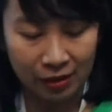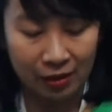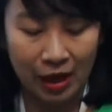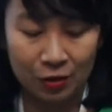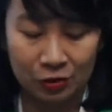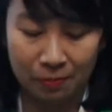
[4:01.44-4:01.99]

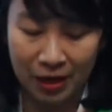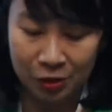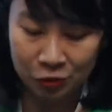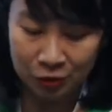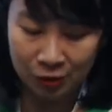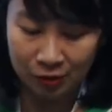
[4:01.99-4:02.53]

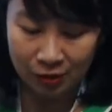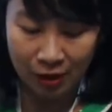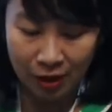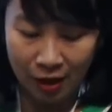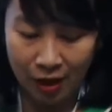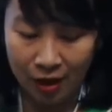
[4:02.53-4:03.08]
countermeasure,
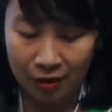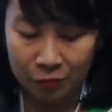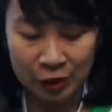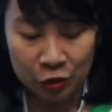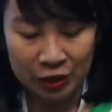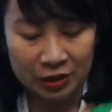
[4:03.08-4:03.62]
uh,
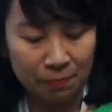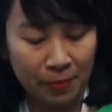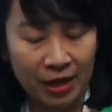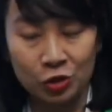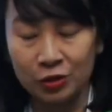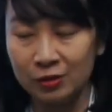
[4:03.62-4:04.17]
restrictive
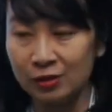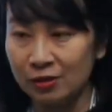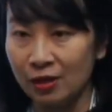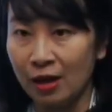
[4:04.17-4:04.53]
measures.